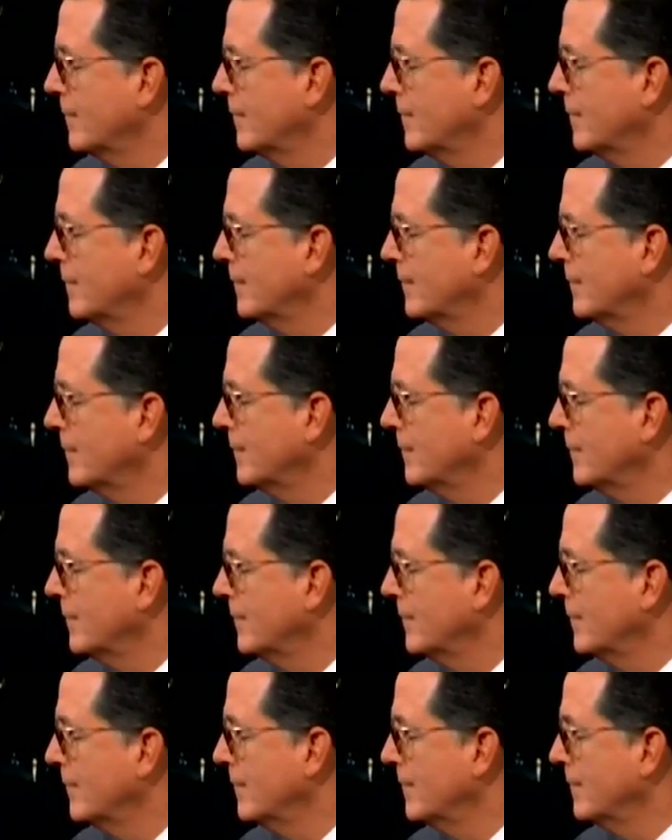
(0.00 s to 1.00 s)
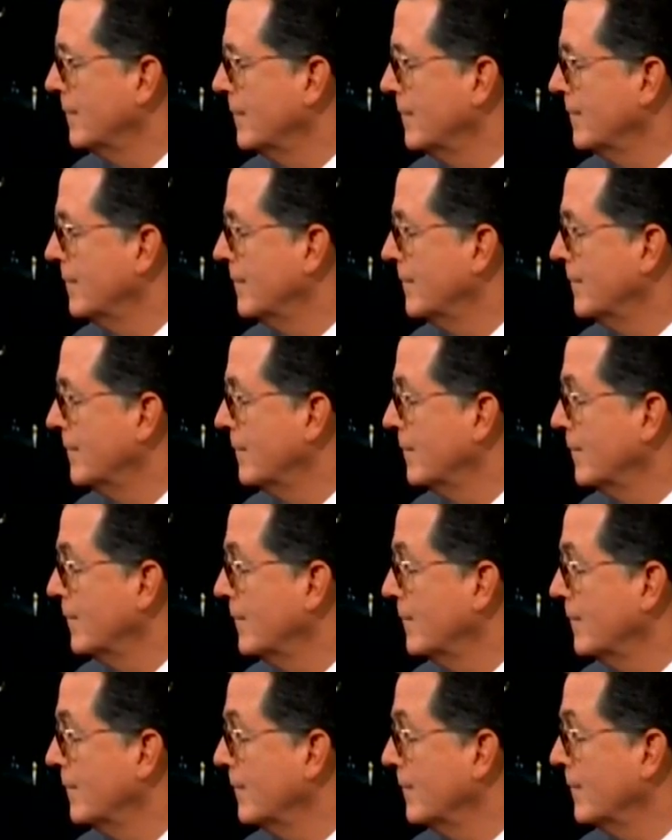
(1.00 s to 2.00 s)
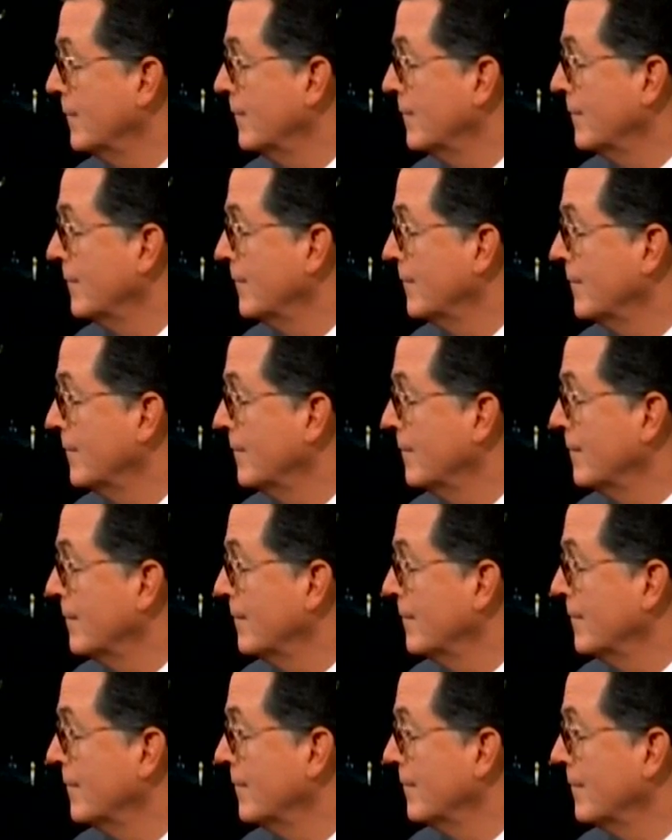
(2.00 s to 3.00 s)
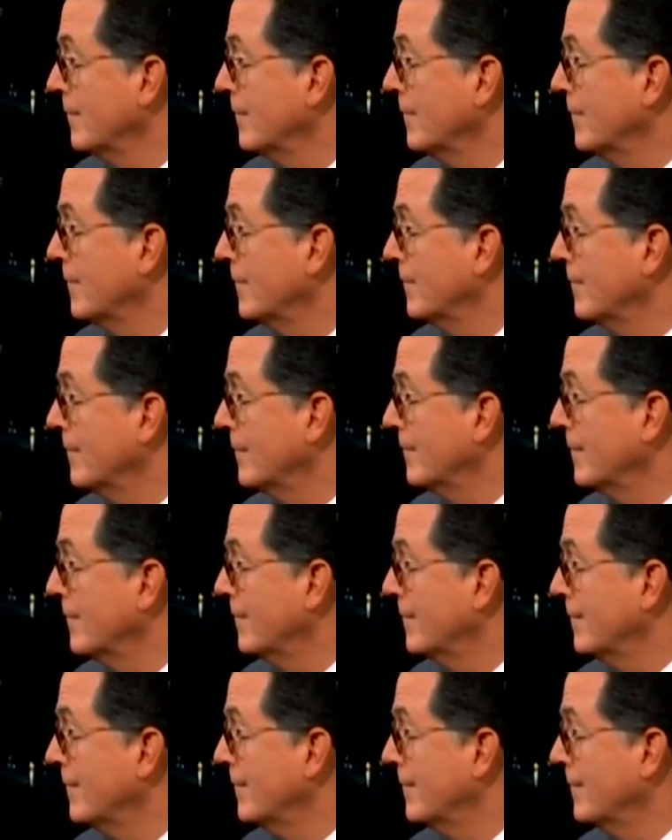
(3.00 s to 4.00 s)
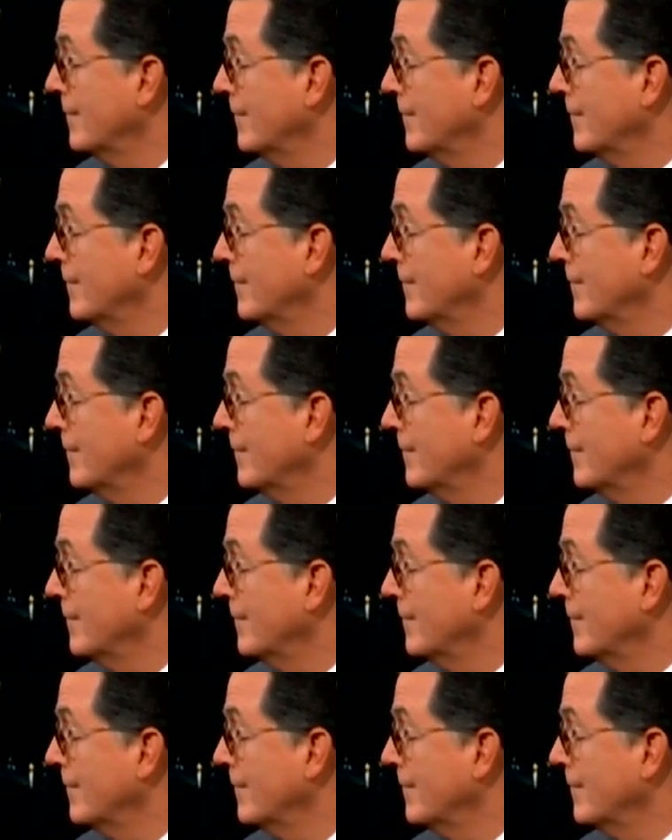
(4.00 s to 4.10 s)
(not speaking)